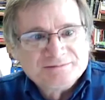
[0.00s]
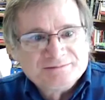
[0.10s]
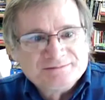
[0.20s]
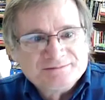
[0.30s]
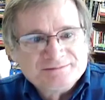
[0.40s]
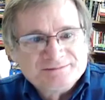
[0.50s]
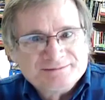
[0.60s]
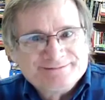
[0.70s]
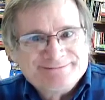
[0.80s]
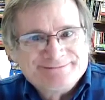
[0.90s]

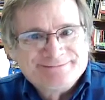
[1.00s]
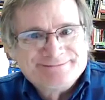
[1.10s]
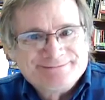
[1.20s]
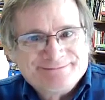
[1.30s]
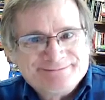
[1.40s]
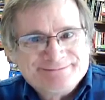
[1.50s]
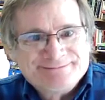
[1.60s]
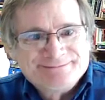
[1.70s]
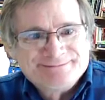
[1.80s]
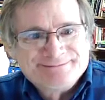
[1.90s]

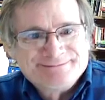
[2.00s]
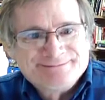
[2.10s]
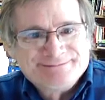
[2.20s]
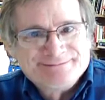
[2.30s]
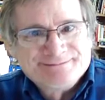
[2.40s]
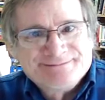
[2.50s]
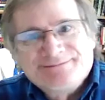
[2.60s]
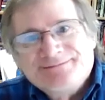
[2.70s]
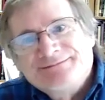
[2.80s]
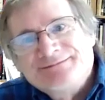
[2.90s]

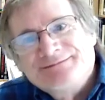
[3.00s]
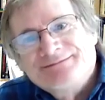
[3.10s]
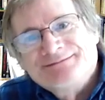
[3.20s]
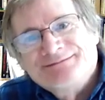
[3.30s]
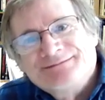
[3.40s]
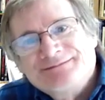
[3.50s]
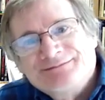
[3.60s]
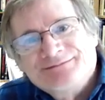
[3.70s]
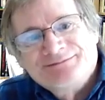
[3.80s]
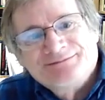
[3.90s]

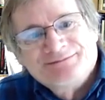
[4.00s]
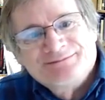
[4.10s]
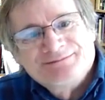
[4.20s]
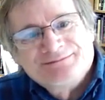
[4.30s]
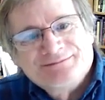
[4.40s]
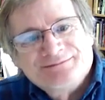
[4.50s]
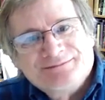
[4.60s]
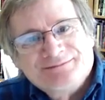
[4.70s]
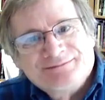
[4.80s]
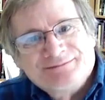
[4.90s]

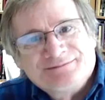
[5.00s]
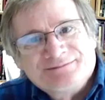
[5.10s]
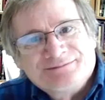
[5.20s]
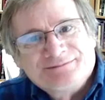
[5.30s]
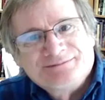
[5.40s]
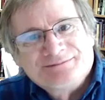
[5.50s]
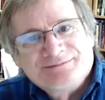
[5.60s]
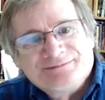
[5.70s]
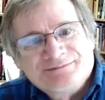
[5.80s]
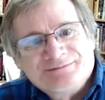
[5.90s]

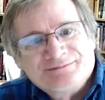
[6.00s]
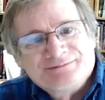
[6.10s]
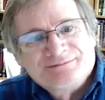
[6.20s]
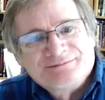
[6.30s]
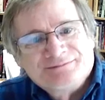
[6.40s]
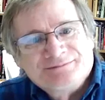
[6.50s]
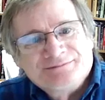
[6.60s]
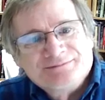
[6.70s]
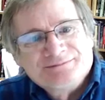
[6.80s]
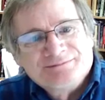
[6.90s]

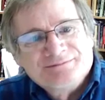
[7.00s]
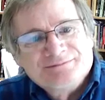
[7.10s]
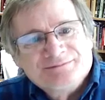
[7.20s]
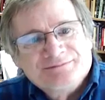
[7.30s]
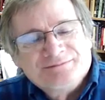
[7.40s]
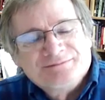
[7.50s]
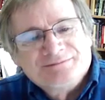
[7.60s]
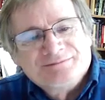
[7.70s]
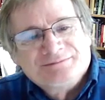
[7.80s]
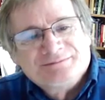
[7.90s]
(not speaking)